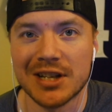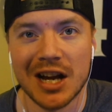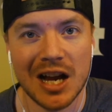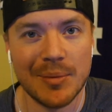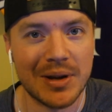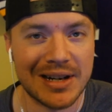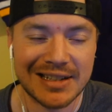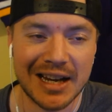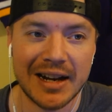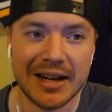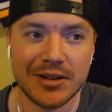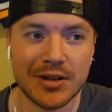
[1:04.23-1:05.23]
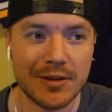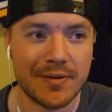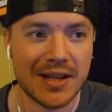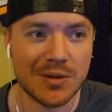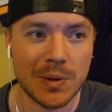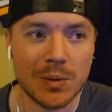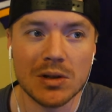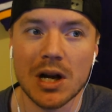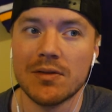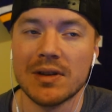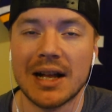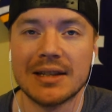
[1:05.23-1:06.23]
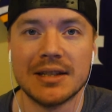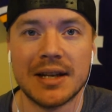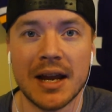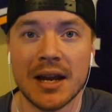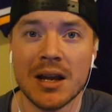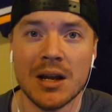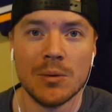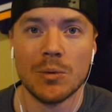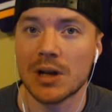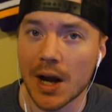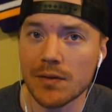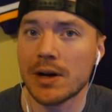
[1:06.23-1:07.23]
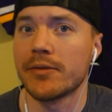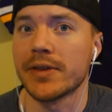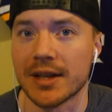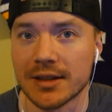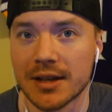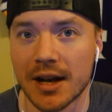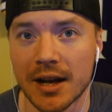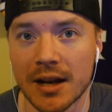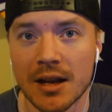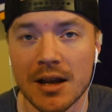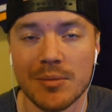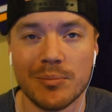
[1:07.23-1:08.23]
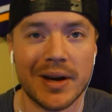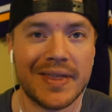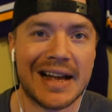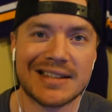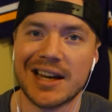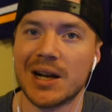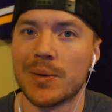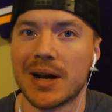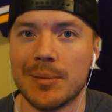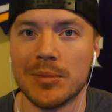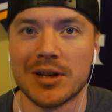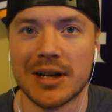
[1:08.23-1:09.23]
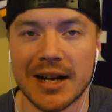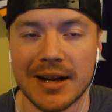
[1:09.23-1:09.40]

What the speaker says: time on a tight end or defense. We will cover that today. We'll cover everything today. But that's kind of what I'm looking